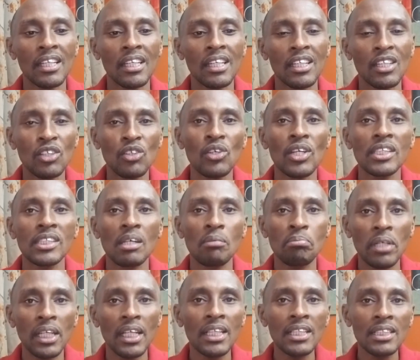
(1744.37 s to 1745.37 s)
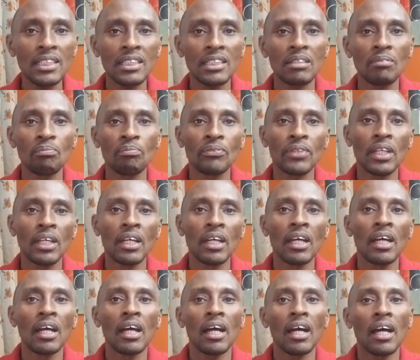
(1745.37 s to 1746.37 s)
you as a parent.
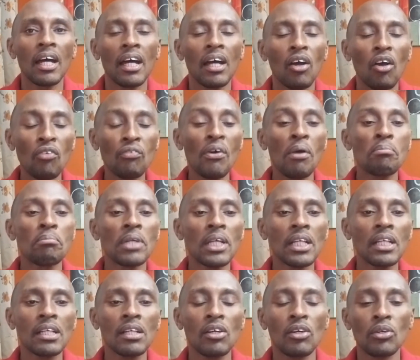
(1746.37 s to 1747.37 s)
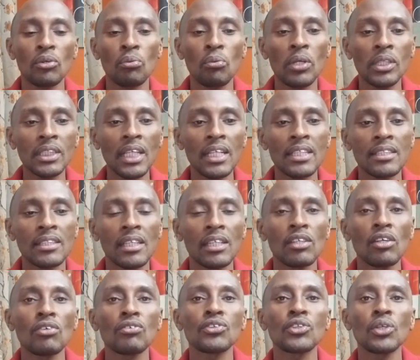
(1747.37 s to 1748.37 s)
Offer milk or water instead
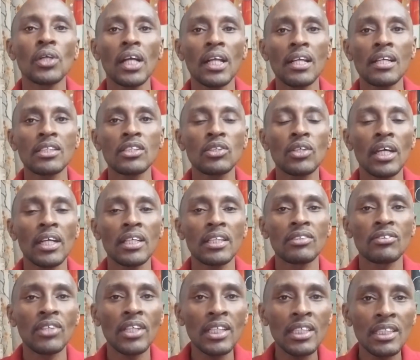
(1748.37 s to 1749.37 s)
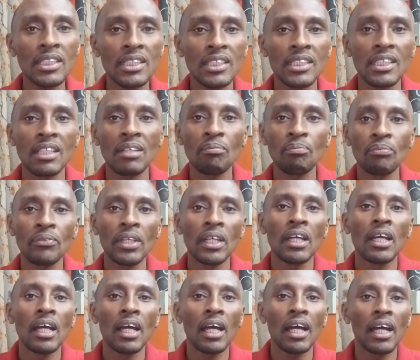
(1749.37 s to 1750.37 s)
of sugary drinks.
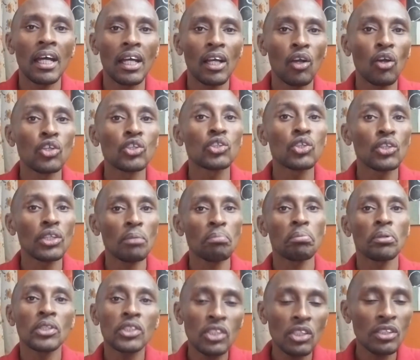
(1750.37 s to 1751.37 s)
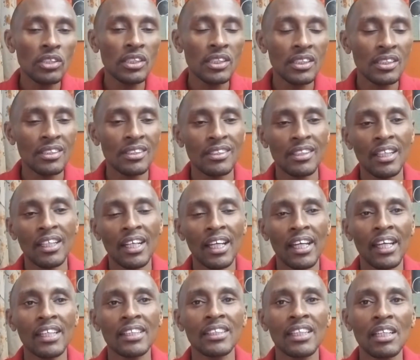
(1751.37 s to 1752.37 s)
Control the portions, and
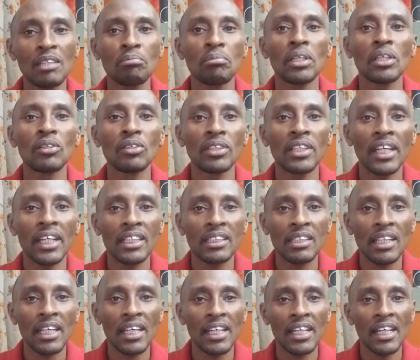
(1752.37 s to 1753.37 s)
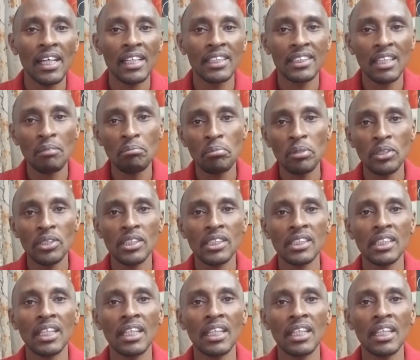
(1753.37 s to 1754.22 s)
like I said, be good examples